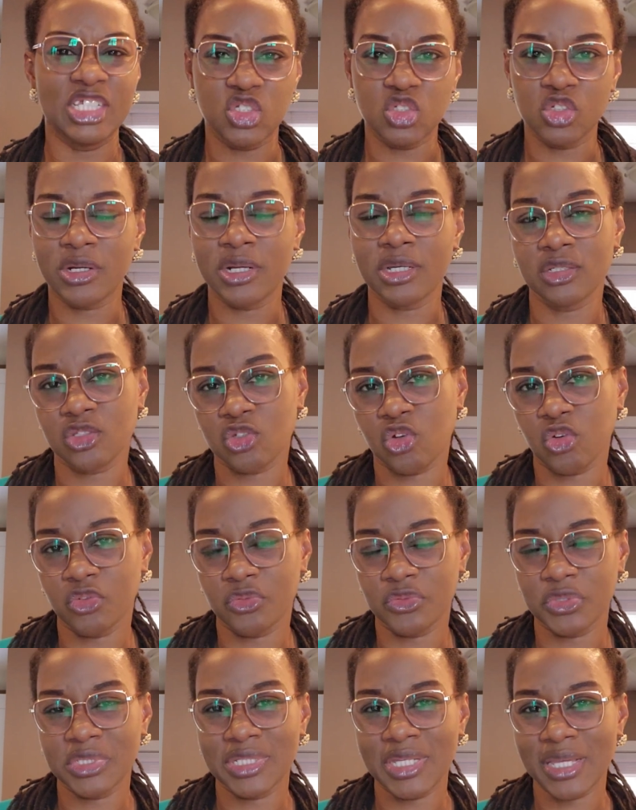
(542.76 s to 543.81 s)
insurance
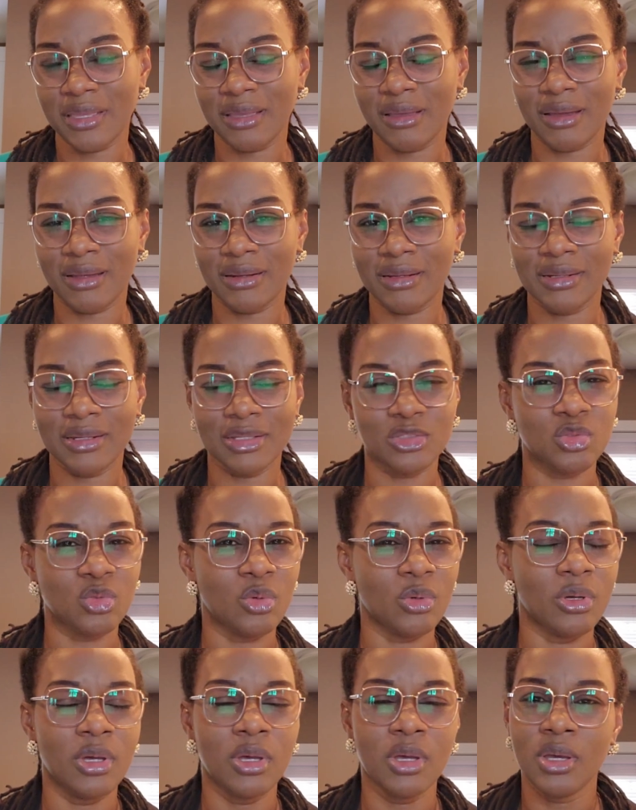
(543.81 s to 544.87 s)
coverage here in Canada.
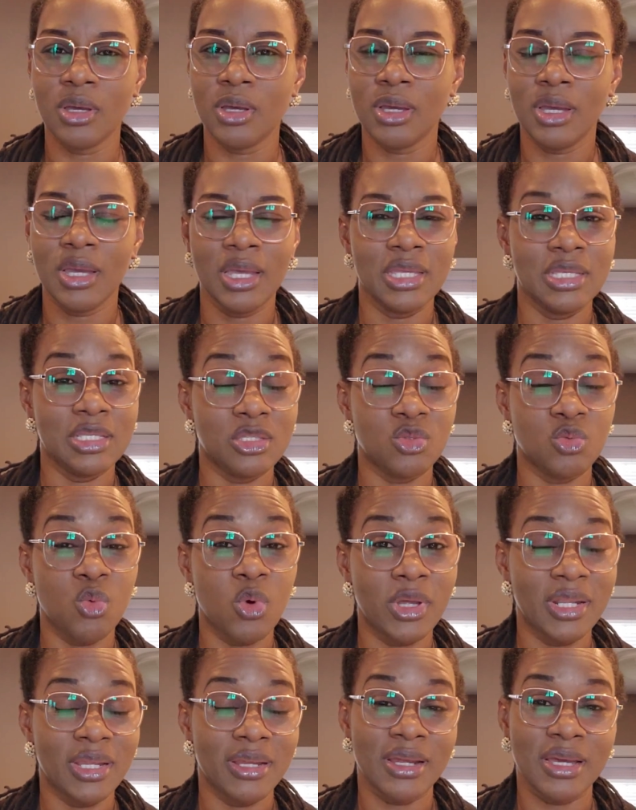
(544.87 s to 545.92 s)
So it's
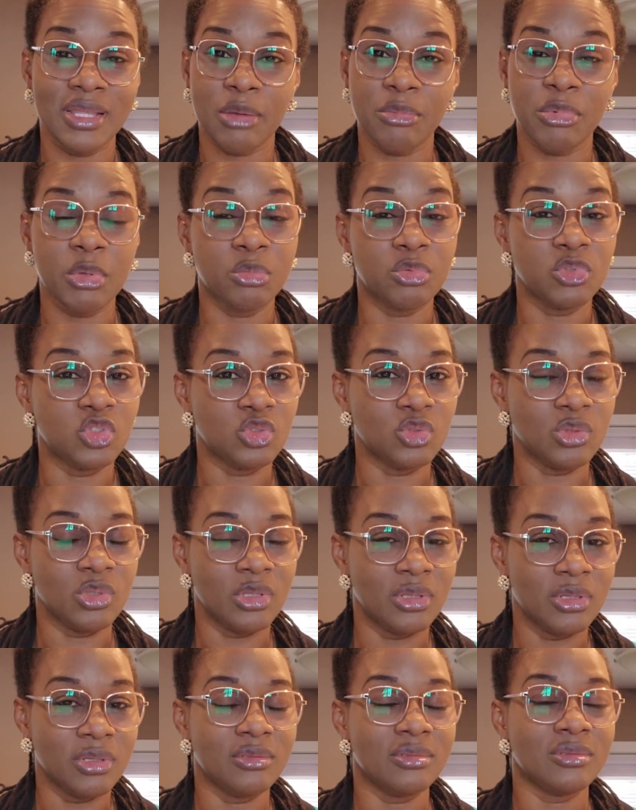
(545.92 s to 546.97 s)
one area that people
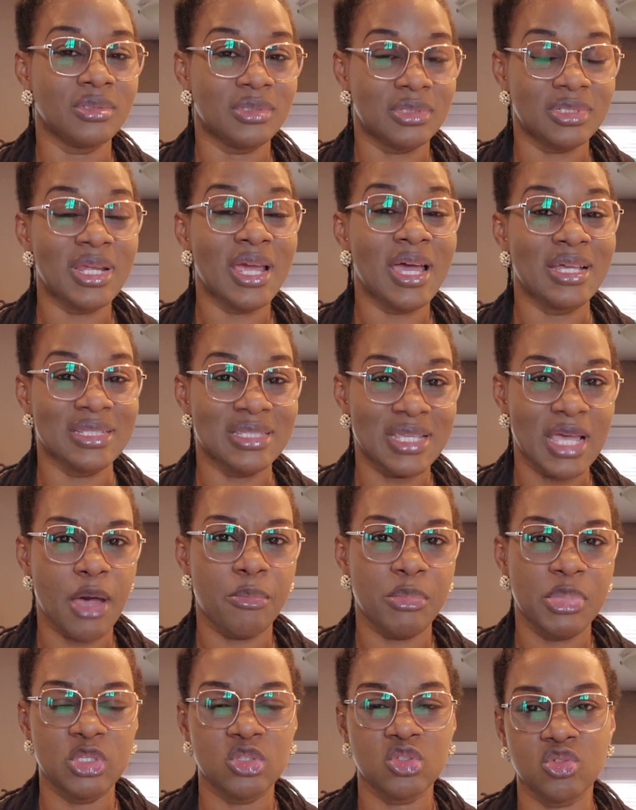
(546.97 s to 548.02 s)
should try and
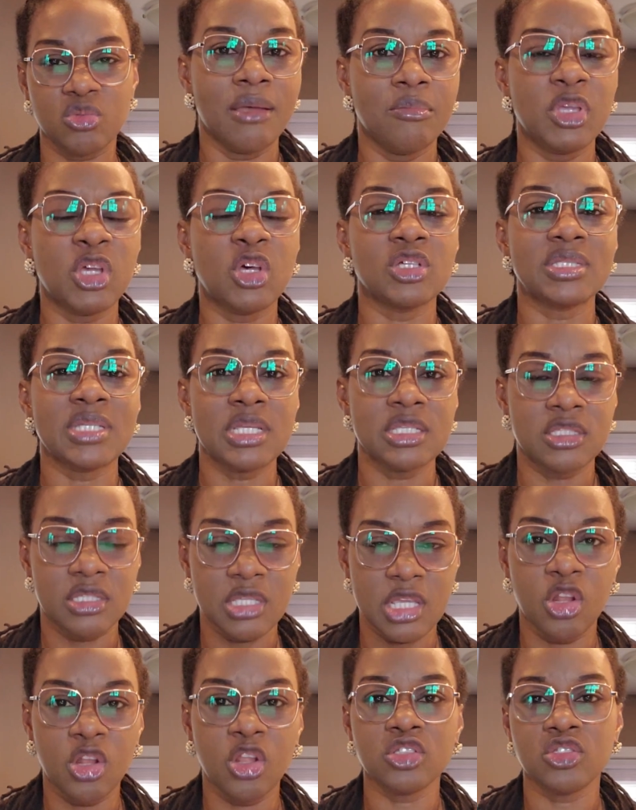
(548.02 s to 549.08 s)
tap into because there's
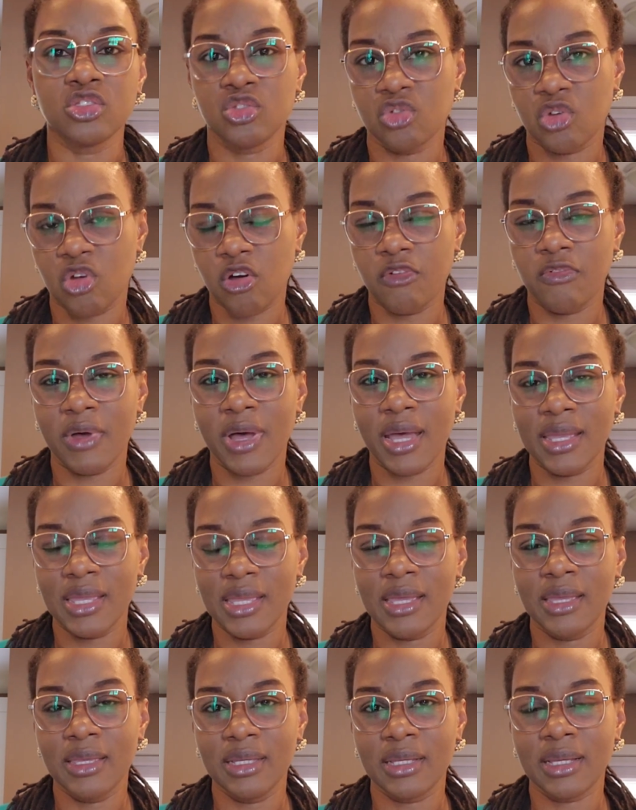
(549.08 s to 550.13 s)
a lot to cover
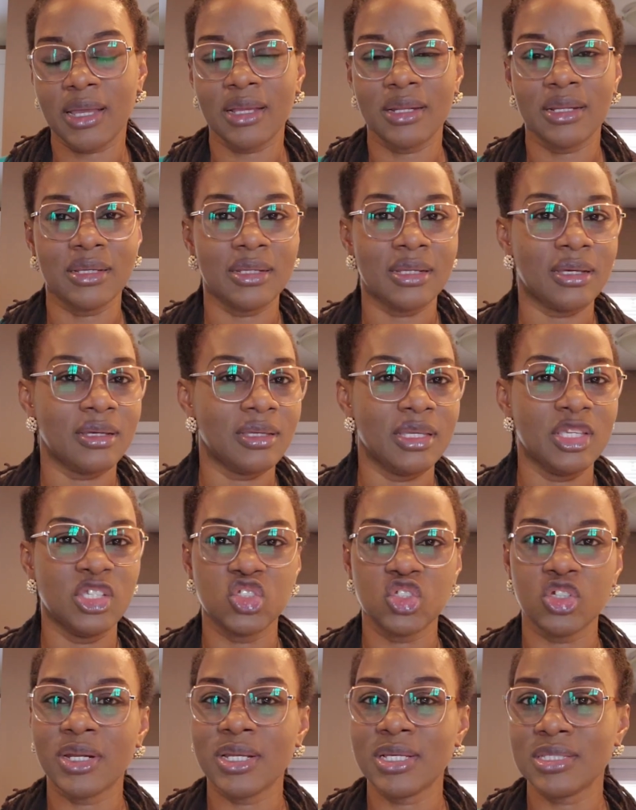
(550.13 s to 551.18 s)
here in Canada.
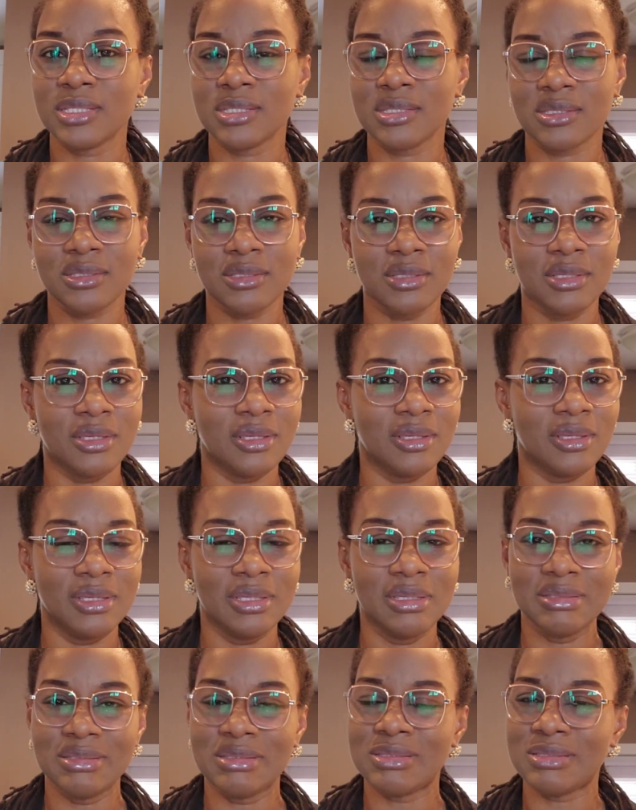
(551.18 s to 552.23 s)
Insurance
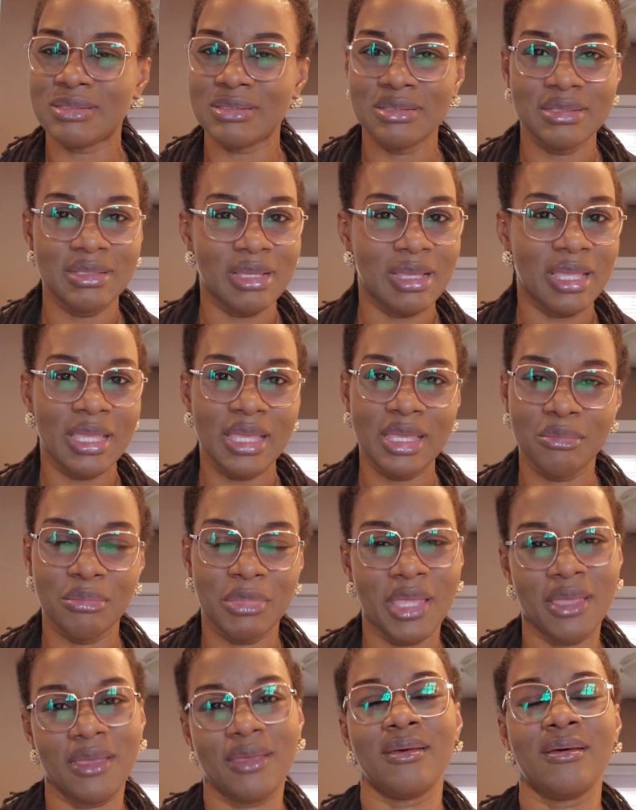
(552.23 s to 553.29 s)
is the game
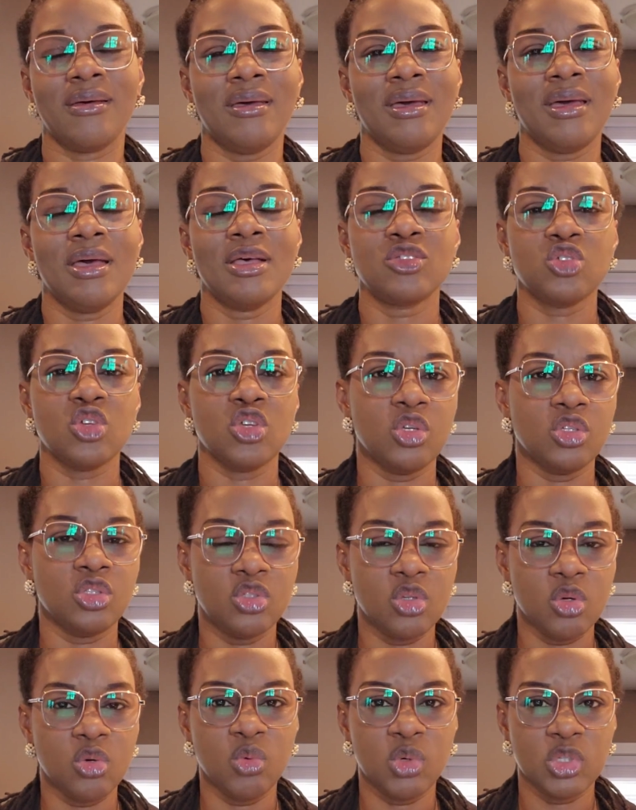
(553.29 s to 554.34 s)
here. So you
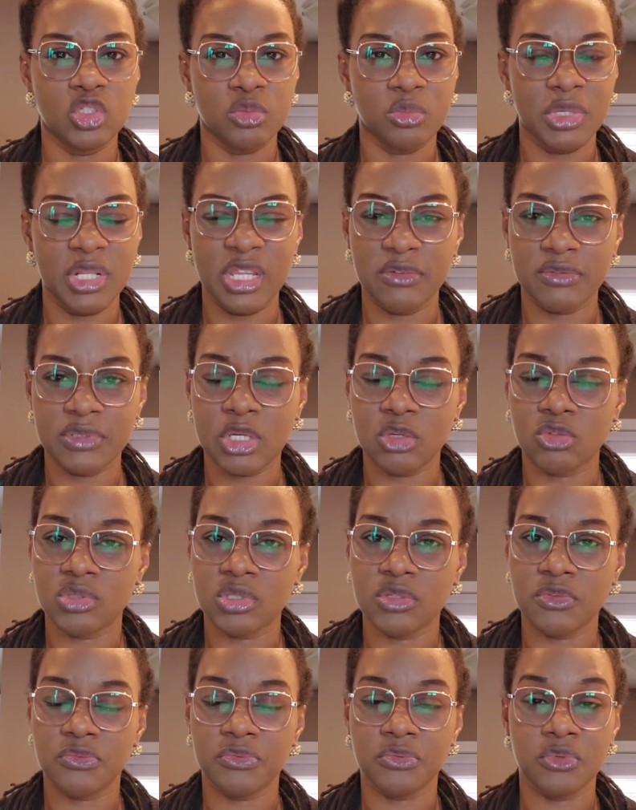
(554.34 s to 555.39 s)
don't want to be left out.
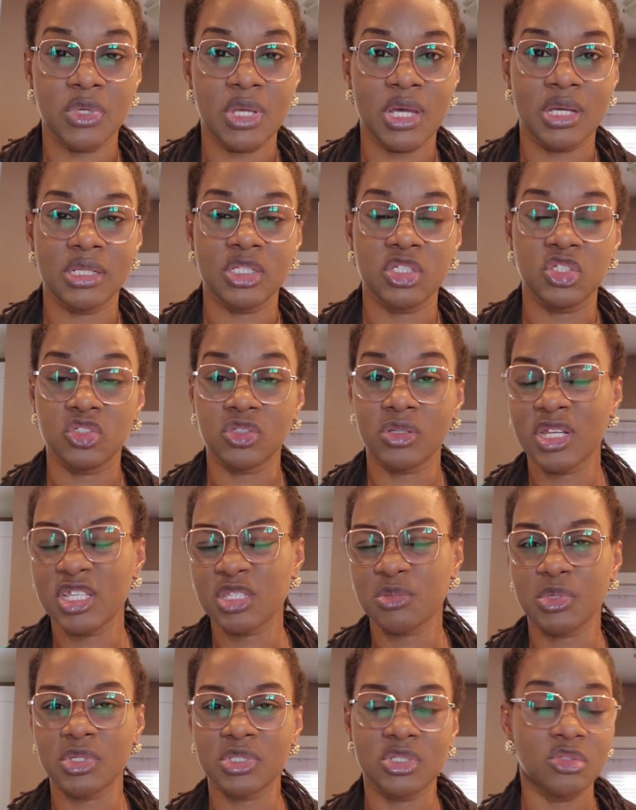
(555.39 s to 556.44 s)
If you are an
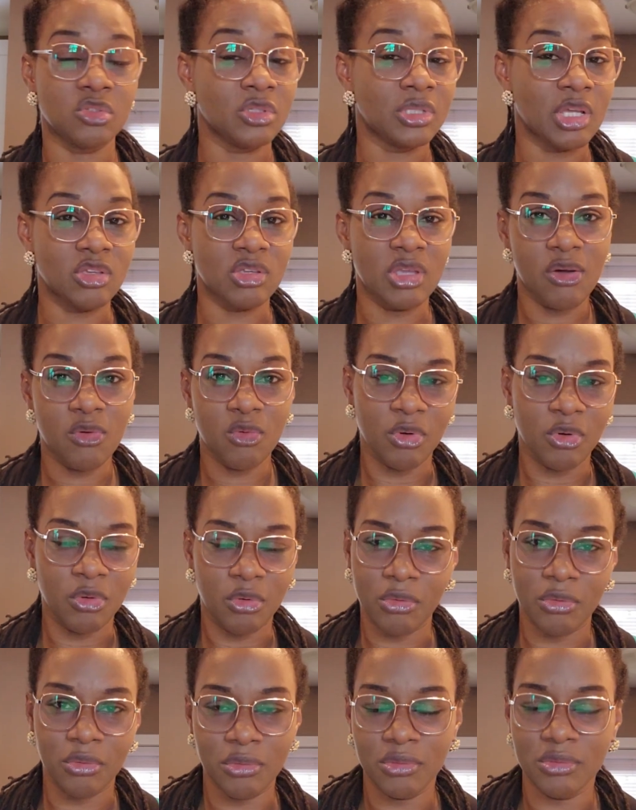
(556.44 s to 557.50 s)
insurance person, know that you have work.
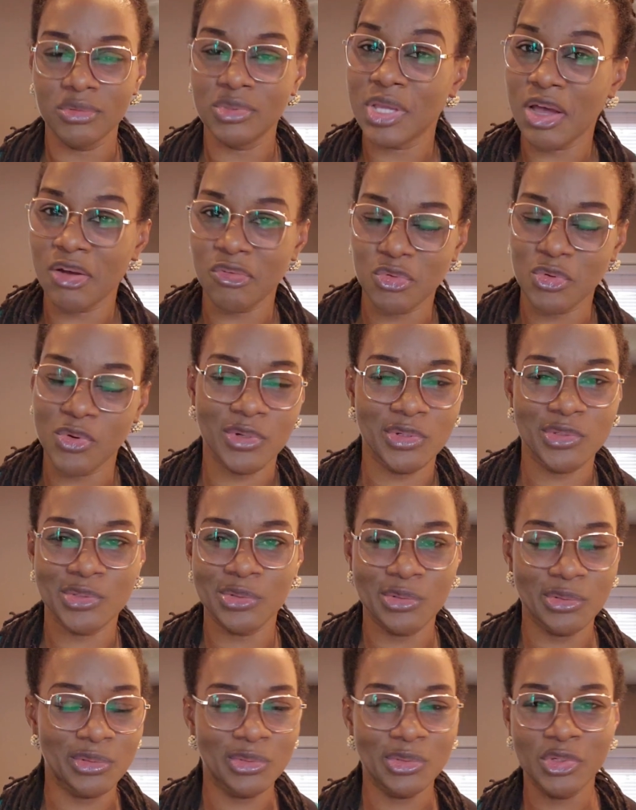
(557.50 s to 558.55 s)
You have work.
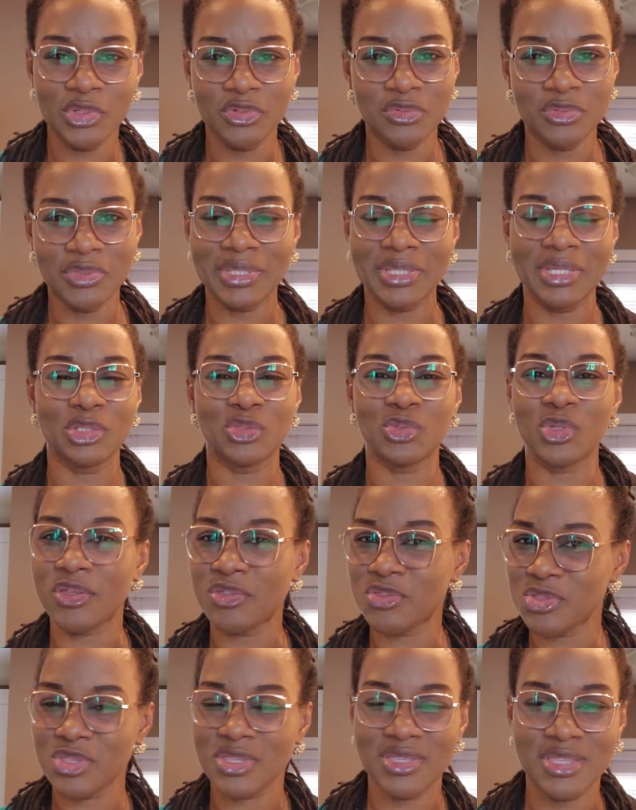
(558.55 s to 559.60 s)
So don't even think
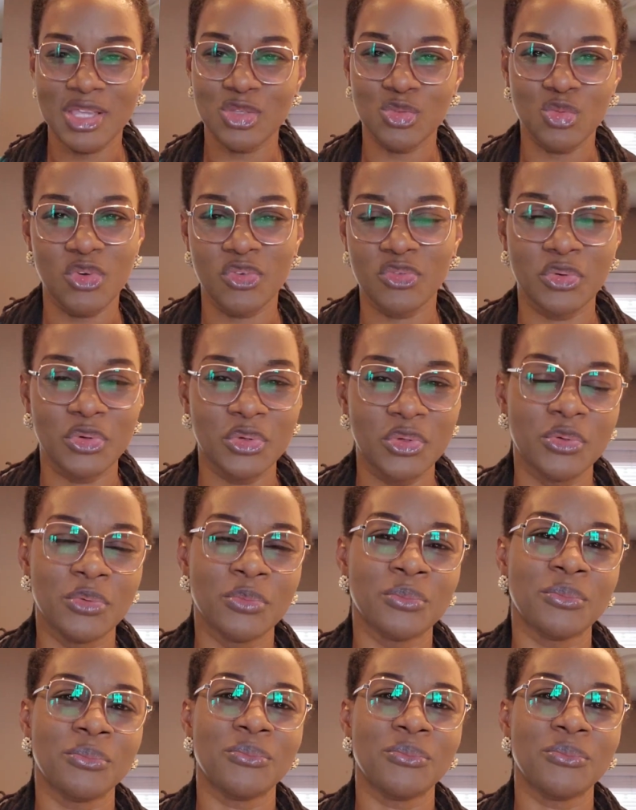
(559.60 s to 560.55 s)
twice. There's work for you.